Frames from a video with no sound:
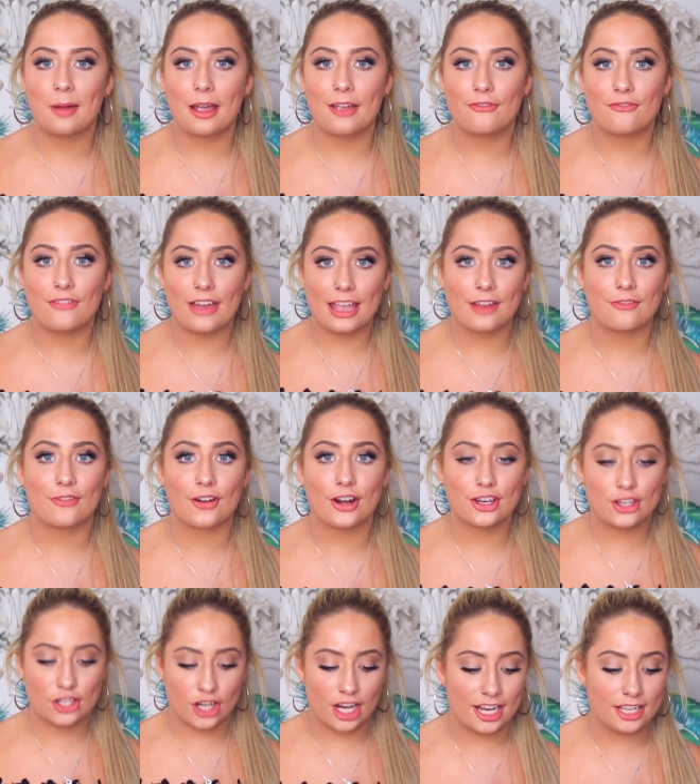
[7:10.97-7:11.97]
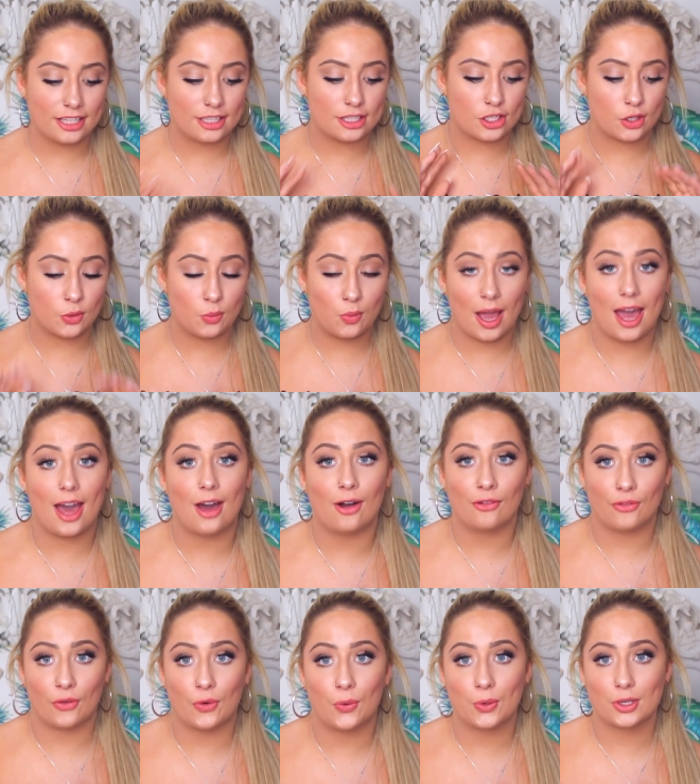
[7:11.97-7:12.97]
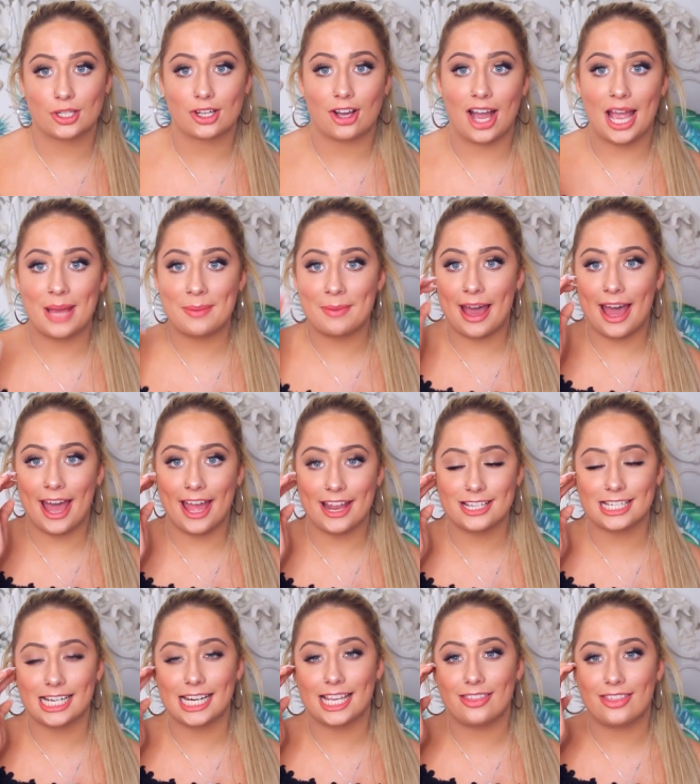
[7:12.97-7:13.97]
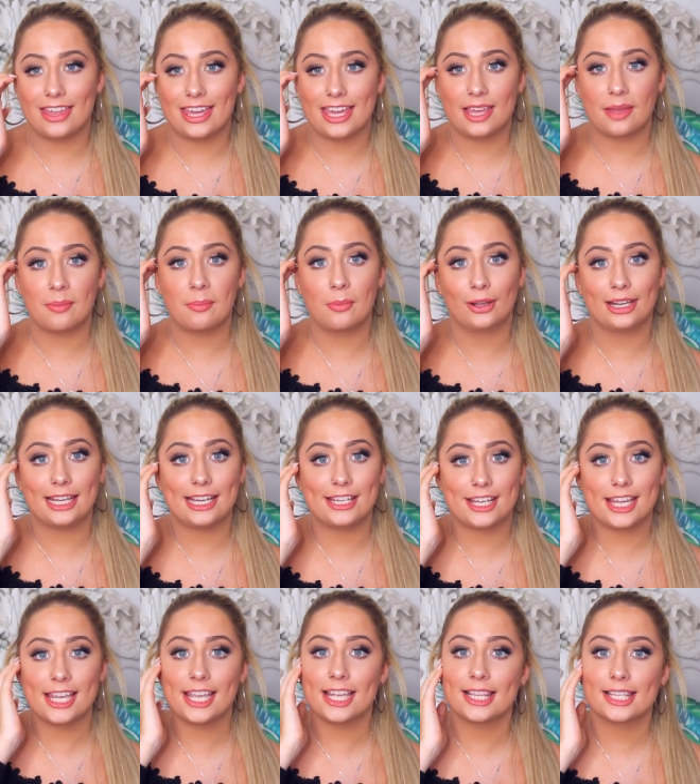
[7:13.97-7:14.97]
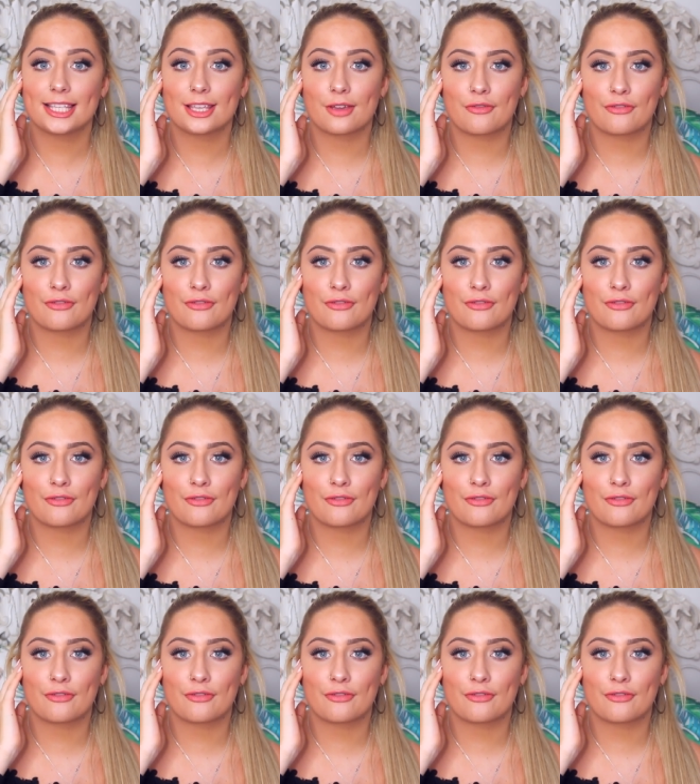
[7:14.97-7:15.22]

my favourite jeans to wear of all time are actually the Molly jeans